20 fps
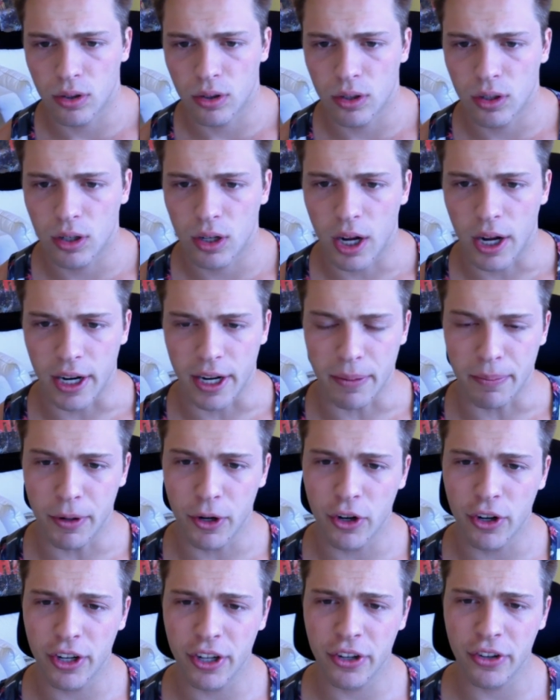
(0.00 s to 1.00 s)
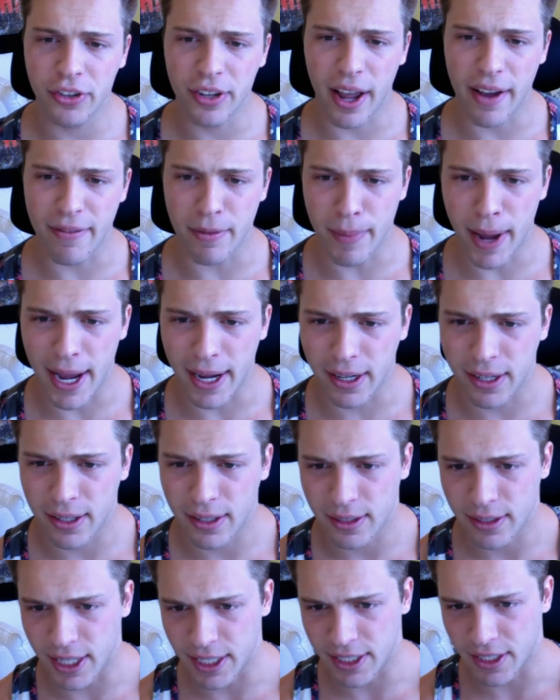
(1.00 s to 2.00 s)
Kind of computer to use? I have a Mac,
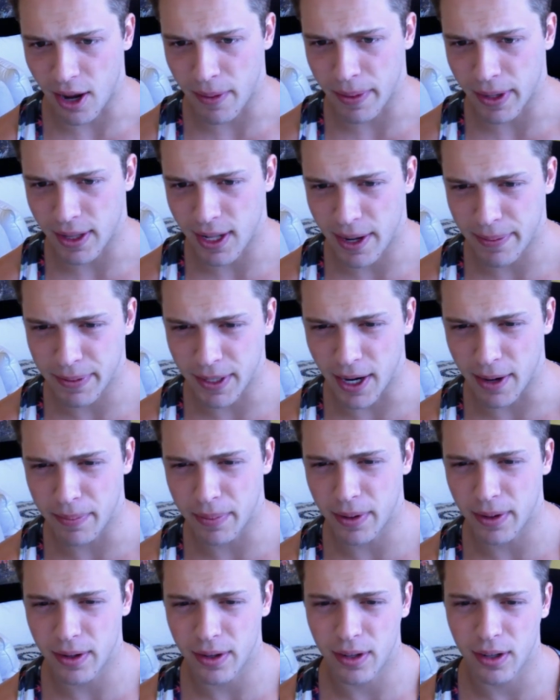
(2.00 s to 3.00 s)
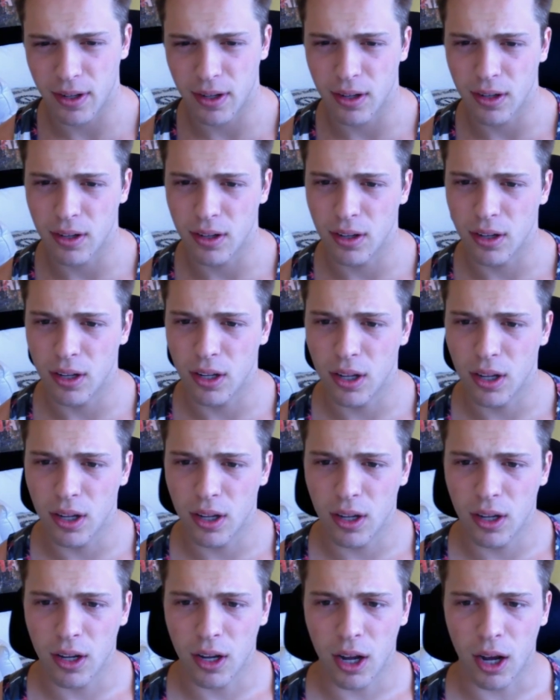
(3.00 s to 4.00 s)
desktop and laptop.
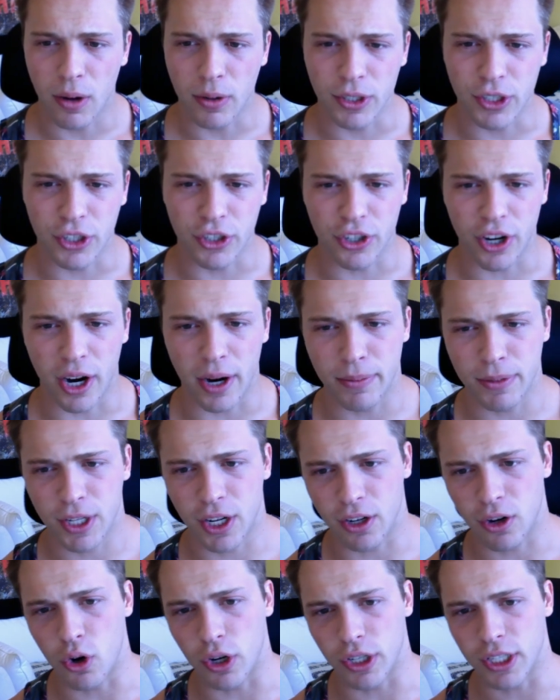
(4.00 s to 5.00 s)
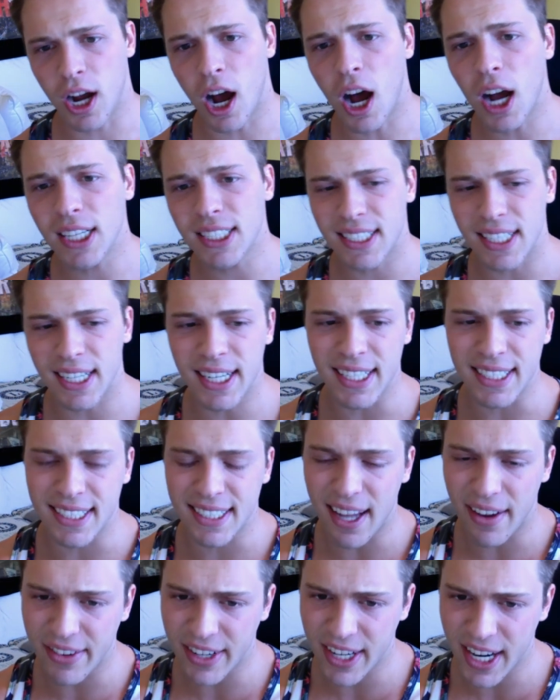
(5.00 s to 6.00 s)
How much does your Amazon course cost? It is
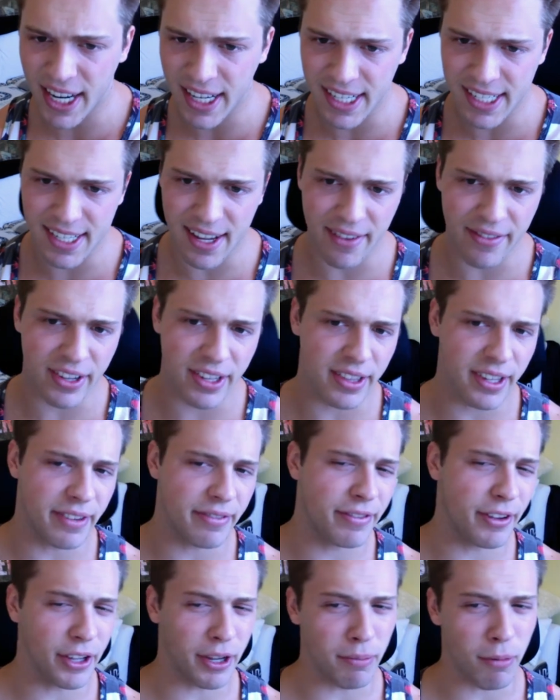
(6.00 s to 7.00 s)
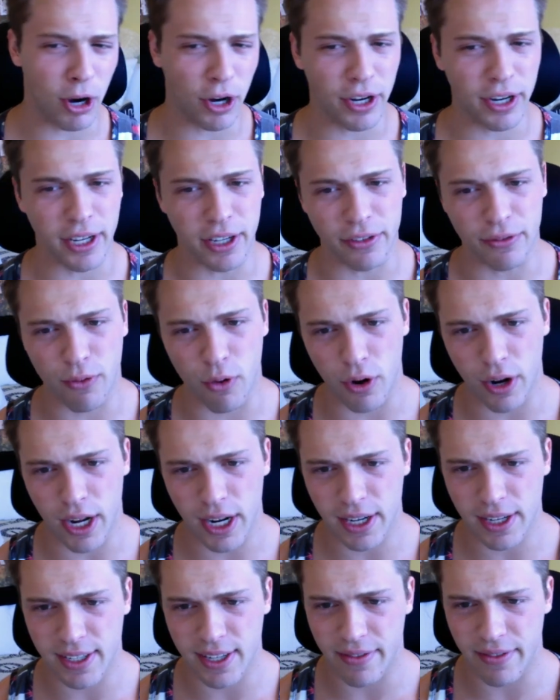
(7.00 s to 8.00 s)
$7.97. The affiliate marketing is
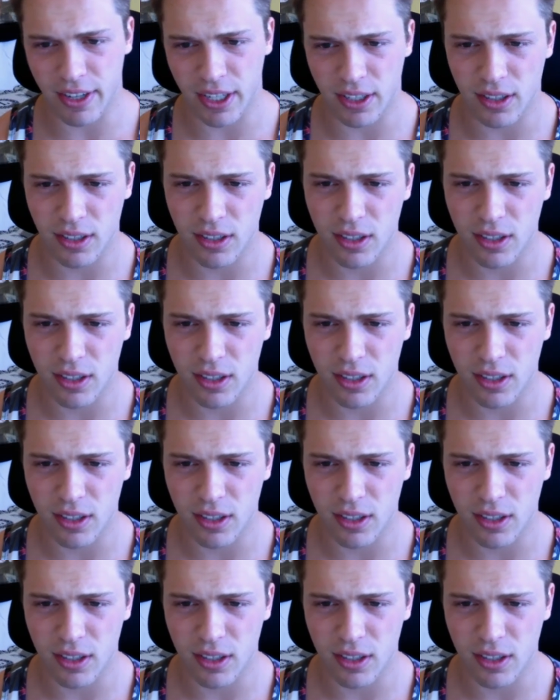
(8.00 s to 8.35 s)
$4.97.